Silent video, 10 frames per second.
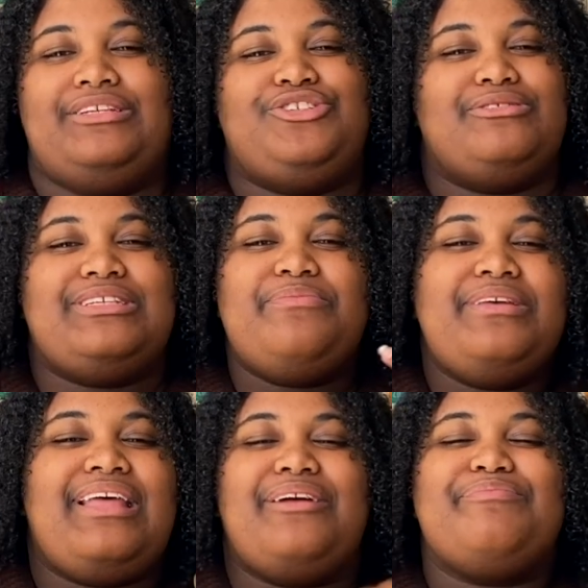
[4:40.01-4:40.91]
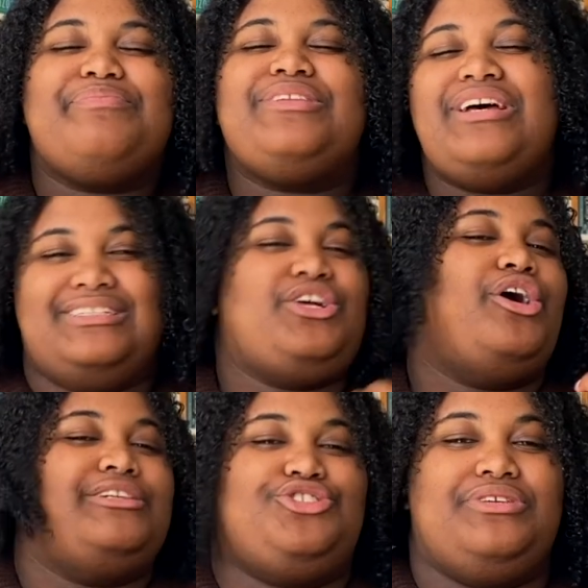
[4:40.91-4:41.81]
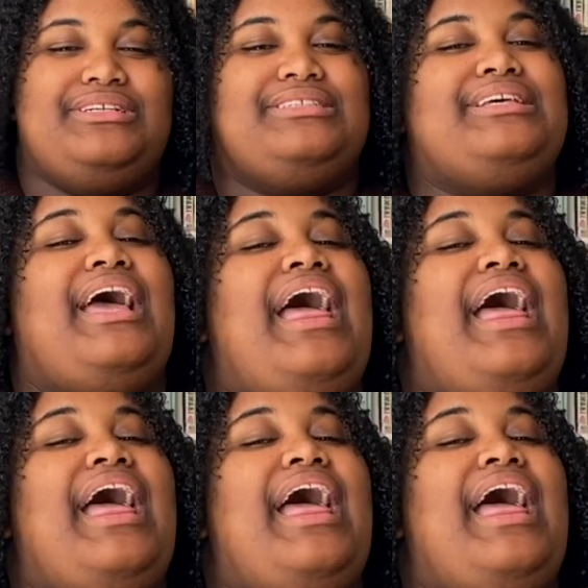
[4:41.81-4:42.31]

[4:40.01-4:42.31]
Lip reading: You know, something that tugs at the heartstrings.